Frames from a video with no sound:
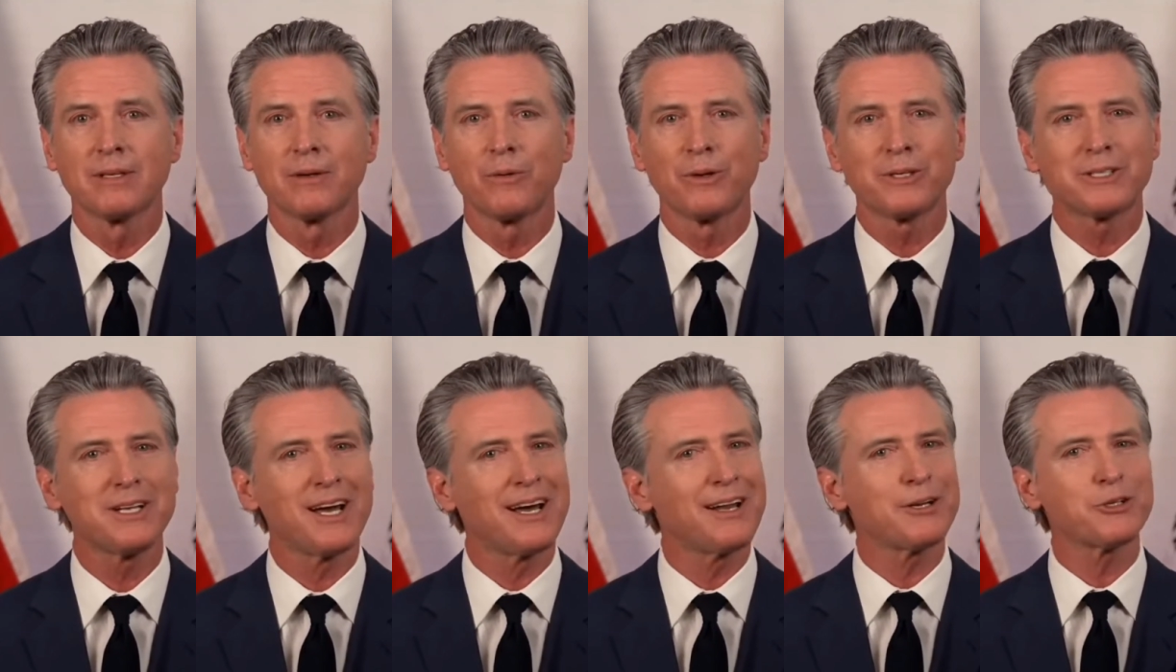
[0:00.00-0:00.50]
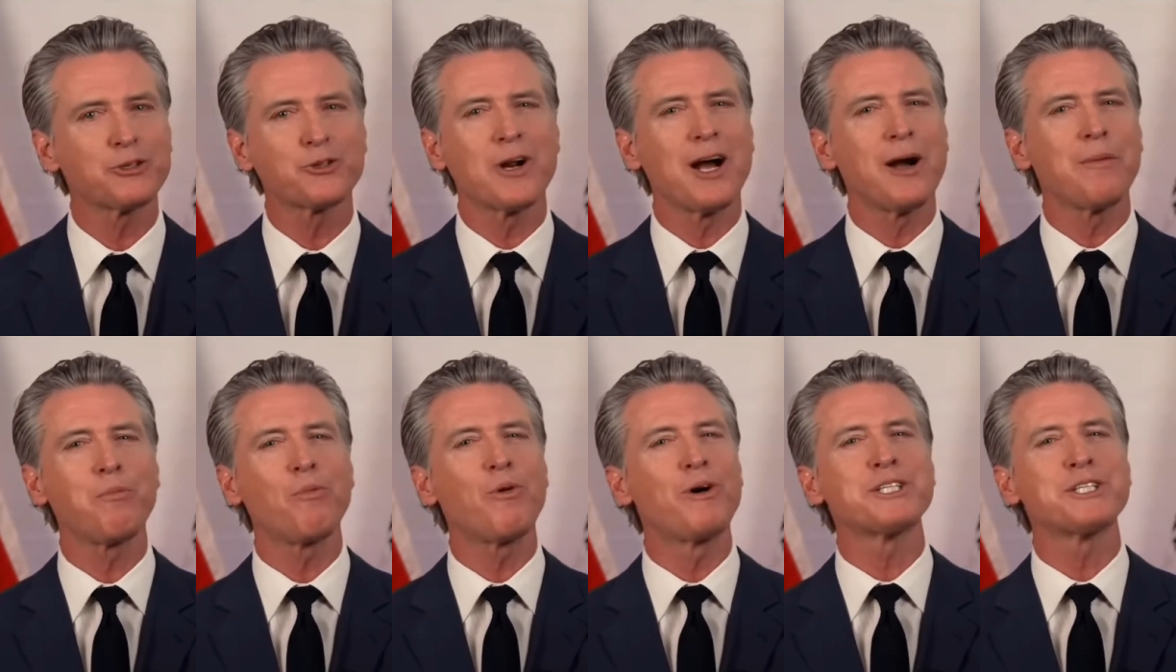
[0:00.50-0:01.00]
What Donald
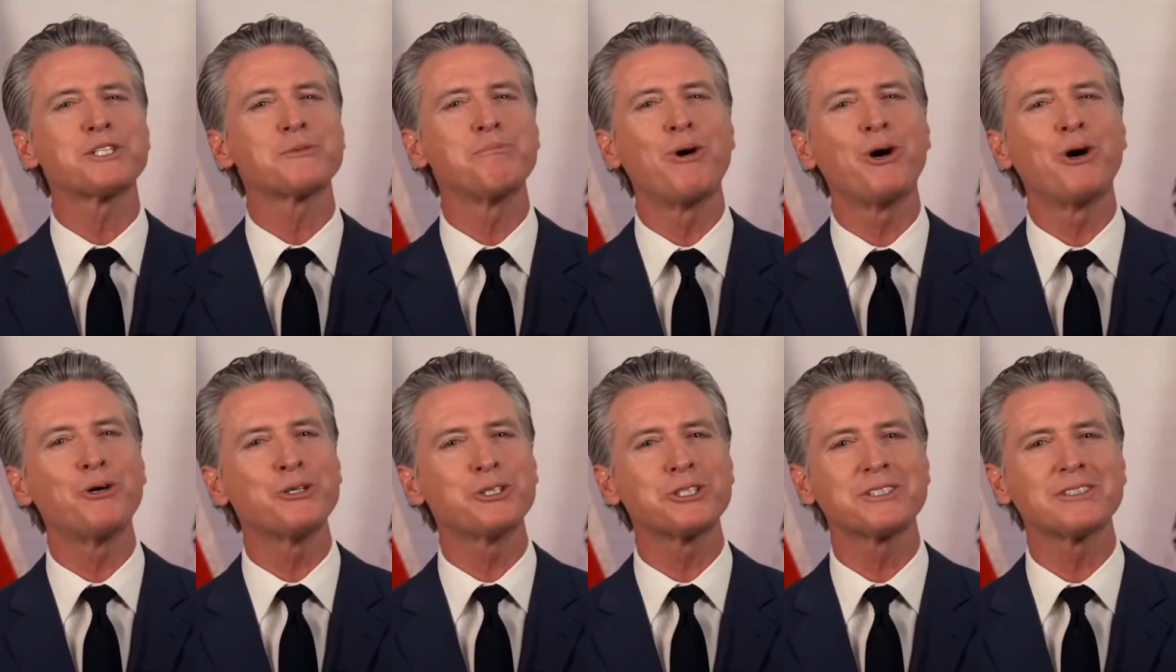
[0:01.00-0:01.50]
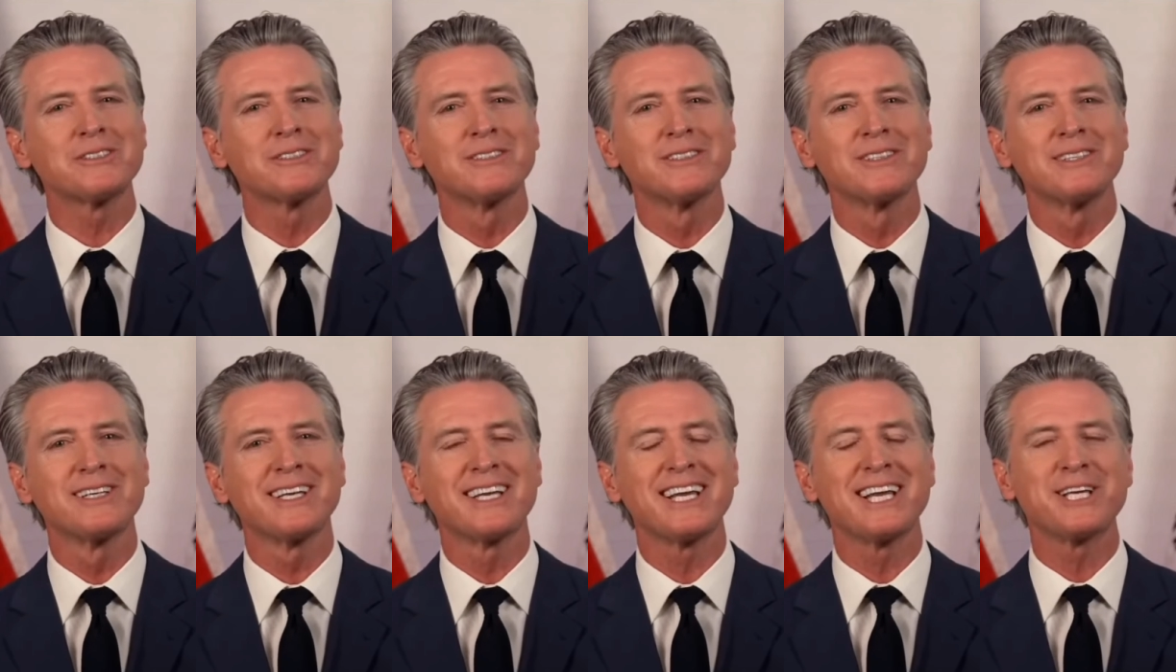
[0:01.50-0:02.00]
Trump wants most
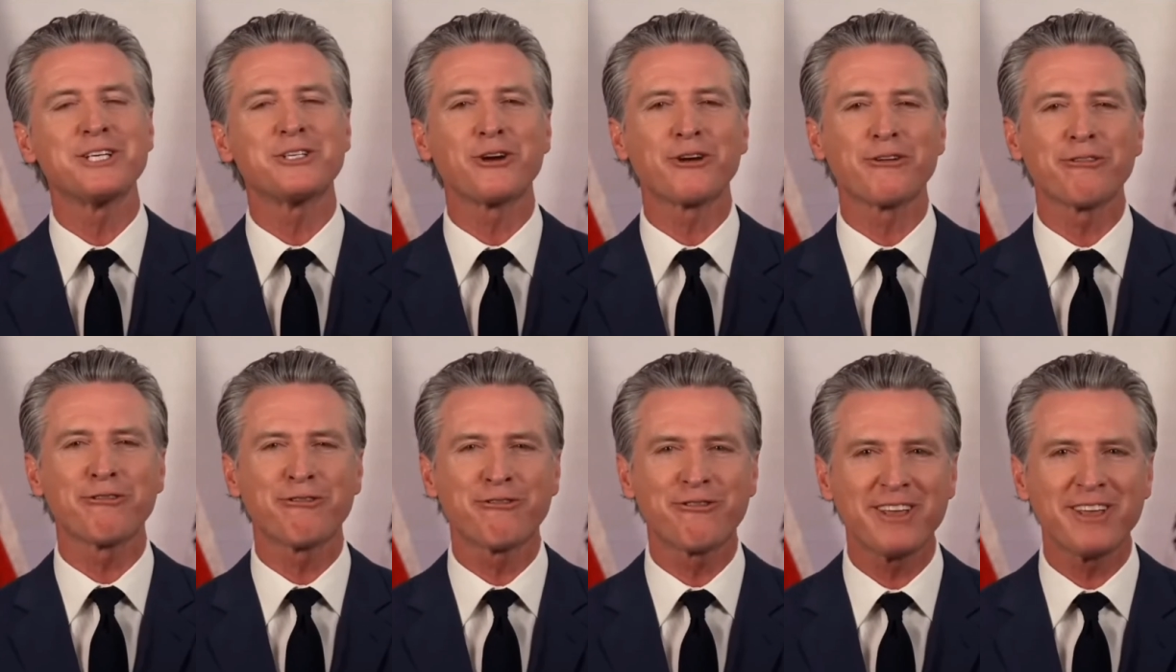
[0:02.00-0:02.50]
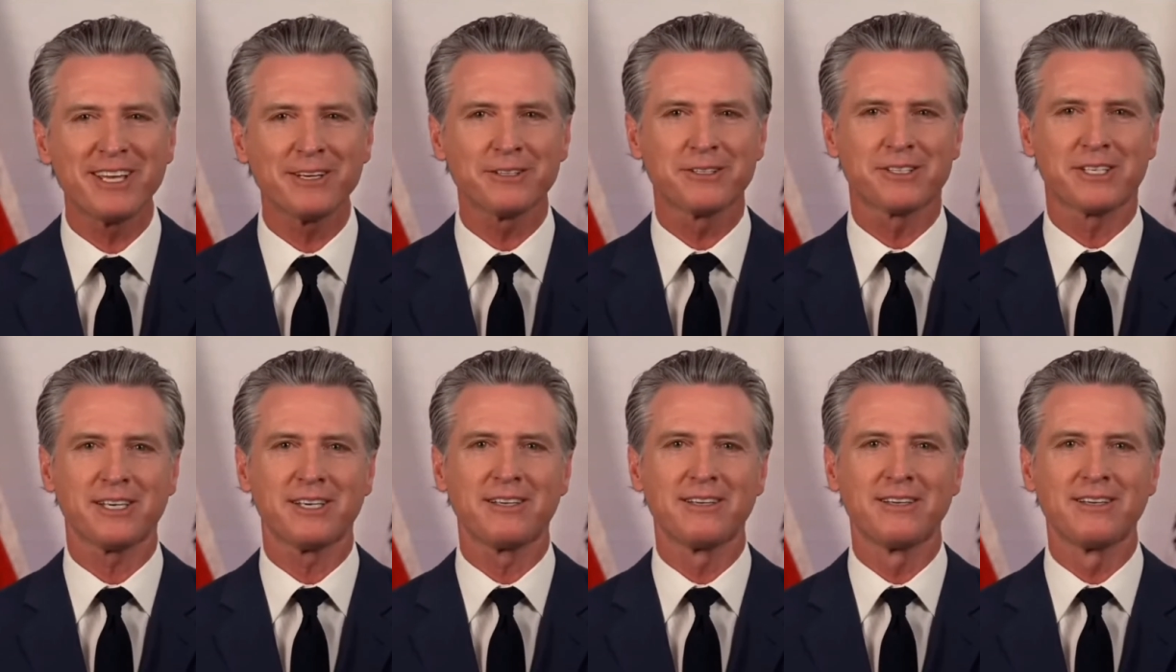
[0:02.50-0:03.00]
is your
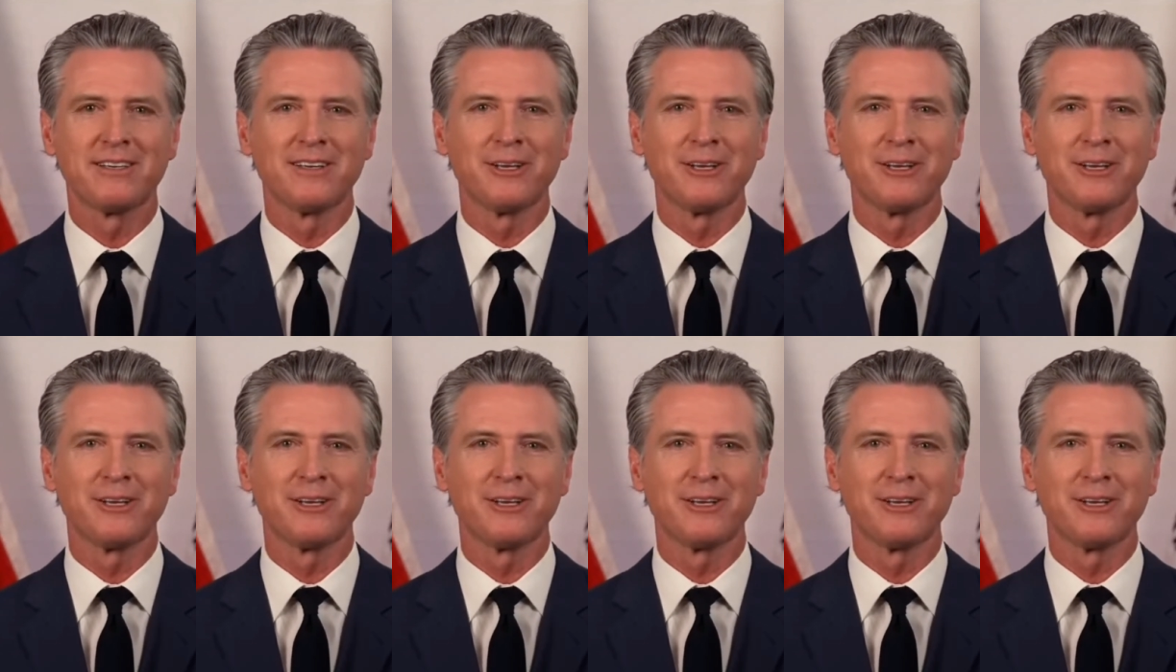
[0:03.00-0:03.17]
fealty,